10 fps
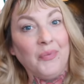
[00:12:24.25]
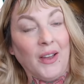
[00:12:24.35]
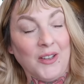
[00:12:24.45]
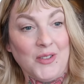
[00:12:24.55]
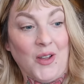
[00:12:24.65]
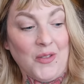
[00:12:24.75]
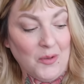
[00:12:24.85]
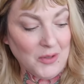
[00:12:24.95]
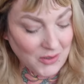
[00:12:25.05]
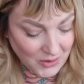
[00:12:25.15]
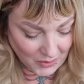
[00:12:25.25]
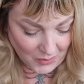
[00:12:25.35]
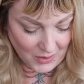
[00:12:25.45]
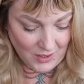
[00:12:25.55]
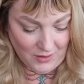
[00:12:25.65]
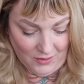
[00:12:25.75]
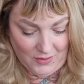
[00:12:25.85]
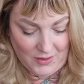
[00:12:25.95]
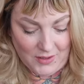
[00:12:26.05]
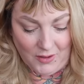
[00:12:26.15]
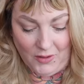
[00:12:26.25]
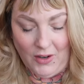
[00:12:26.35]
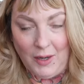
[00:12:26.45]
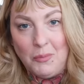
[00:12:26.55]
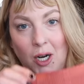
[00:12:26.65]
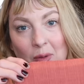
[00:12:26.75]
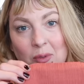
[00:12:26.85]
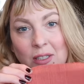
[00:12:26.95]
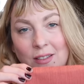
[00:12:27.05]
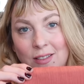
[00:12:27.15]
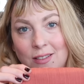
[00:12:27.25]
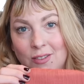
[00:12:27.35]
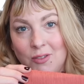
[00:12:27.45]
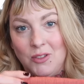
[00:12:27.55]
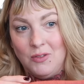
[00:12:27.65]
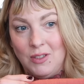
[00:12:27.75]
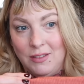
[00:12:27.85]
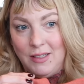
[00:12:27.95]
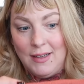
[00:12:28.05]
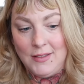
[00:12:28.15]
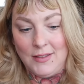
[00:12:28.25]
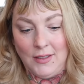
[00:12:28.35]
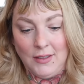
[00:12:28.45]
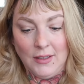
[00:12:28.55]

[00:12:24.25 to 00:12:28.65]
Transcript: I just thought that was so cute. So I'm probably gonna still do the elastic.